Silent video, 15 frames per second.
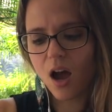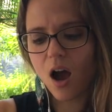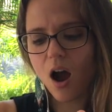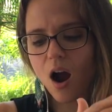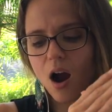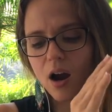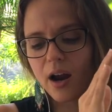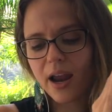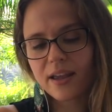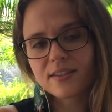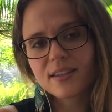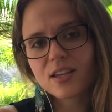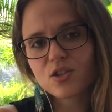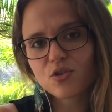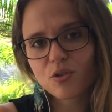our
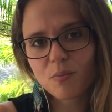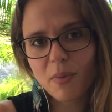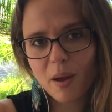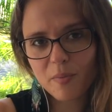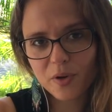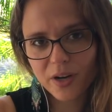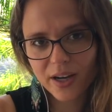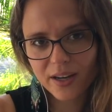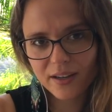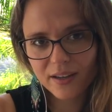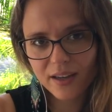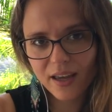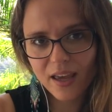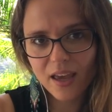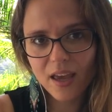ancestral memory,
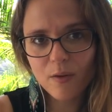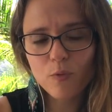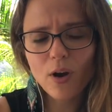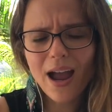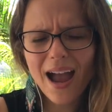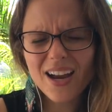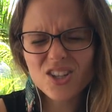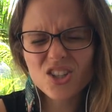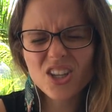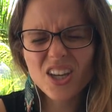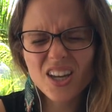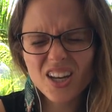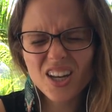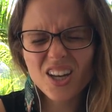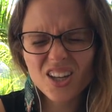if we're actually
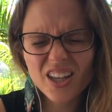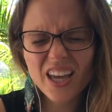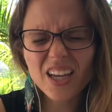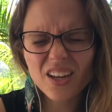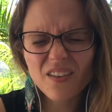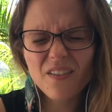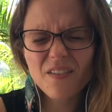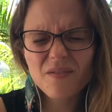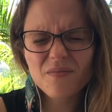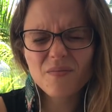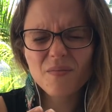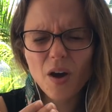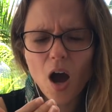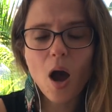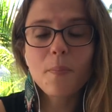going to like
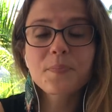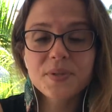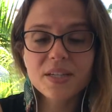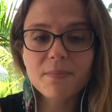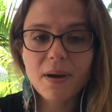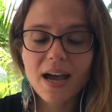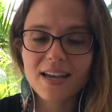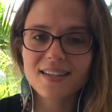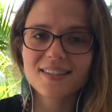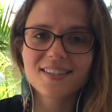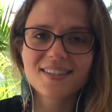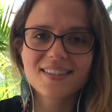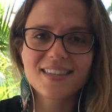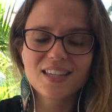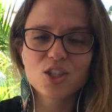
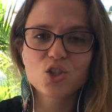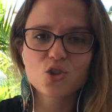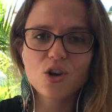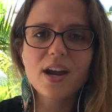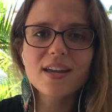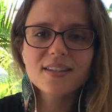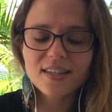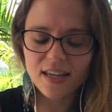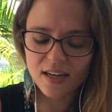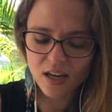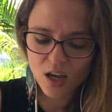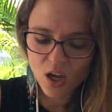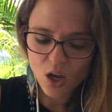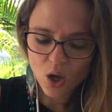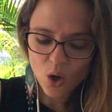optimize this transit,
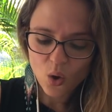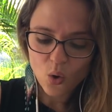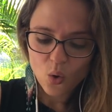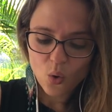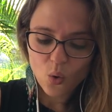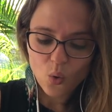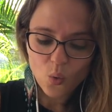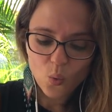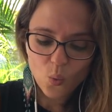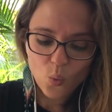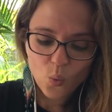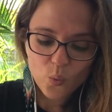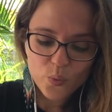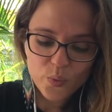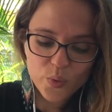
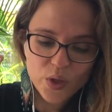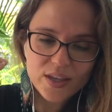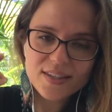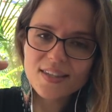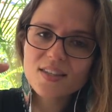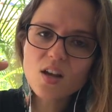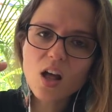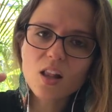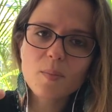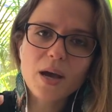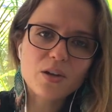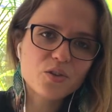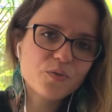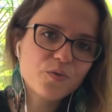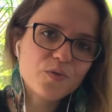this is all
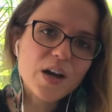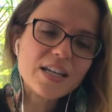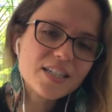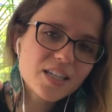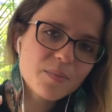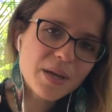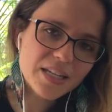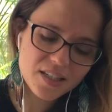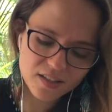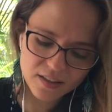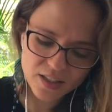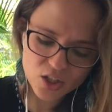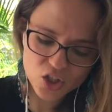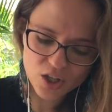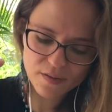about
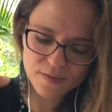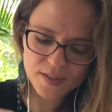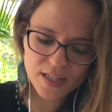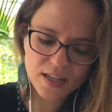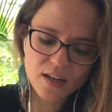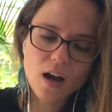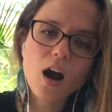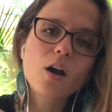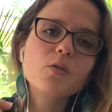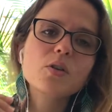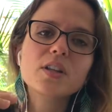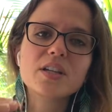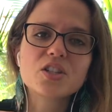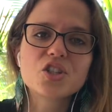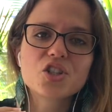fundamentally shifting our
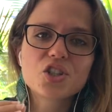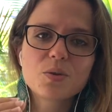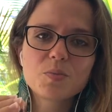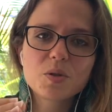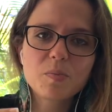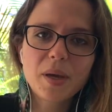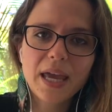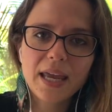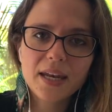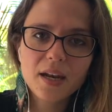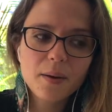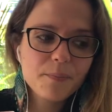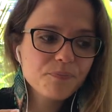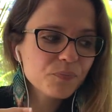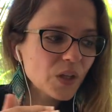relationship to pain,
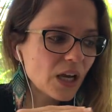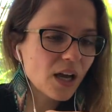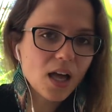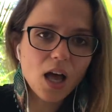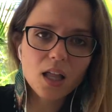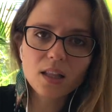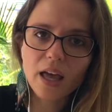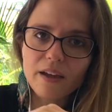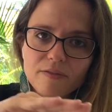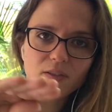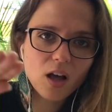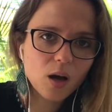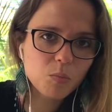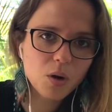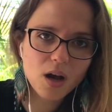a
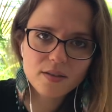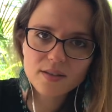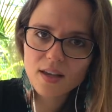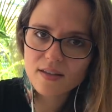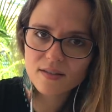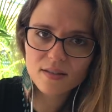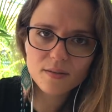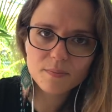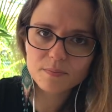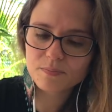lifelong process.